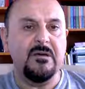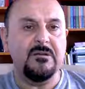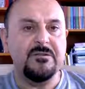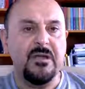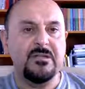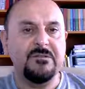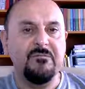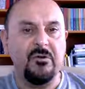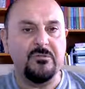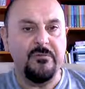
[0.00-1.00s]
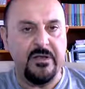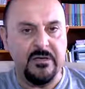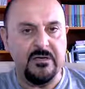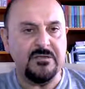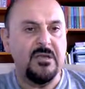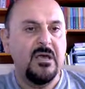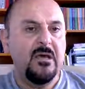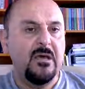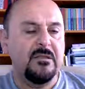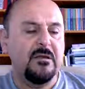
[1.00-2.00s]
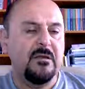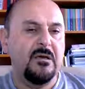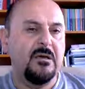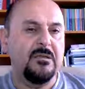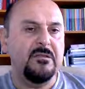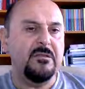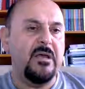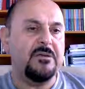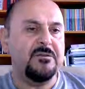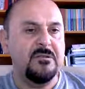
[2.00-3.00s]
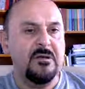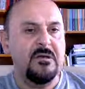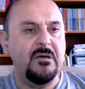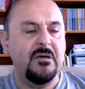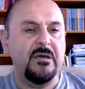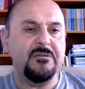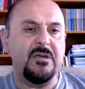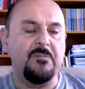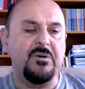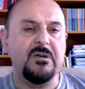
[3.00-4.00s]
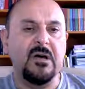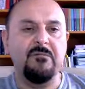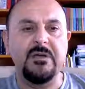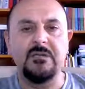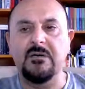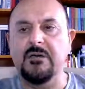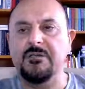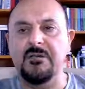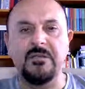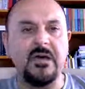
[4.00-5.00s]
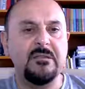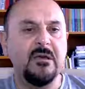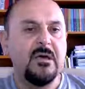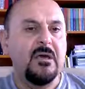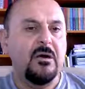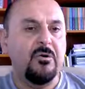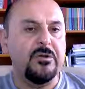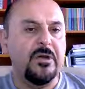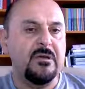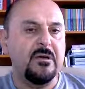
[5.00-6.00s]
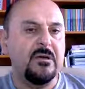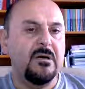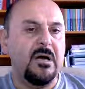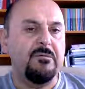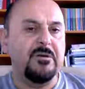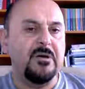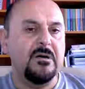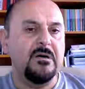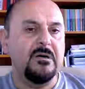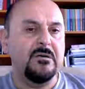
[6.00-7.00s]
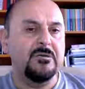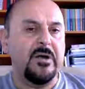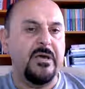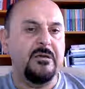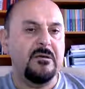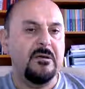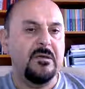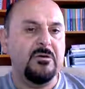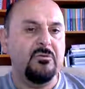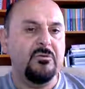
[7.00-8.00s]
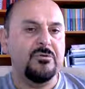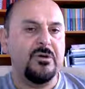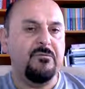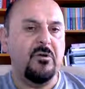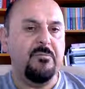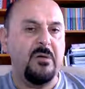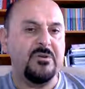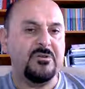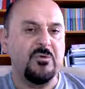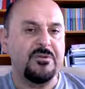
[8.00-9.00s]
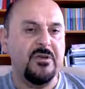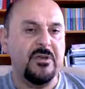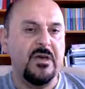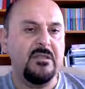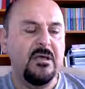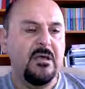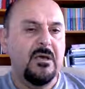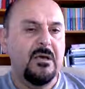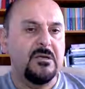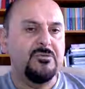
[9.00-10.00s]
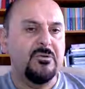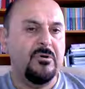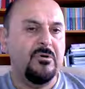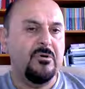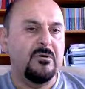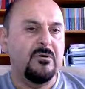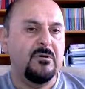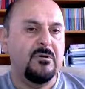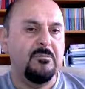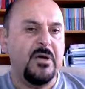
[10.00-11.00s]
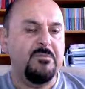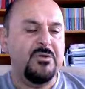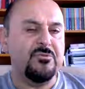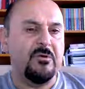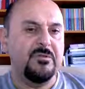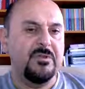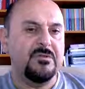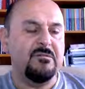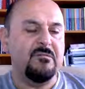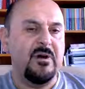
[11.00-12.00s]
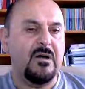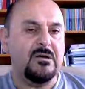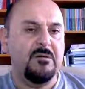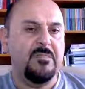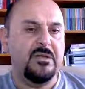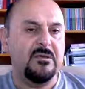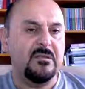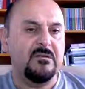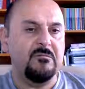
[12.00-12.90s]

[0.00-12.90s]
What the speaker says: stands for the variance, and in the next example, we'll see that. Okay, our array includes 4 members once again. So by means of this var method,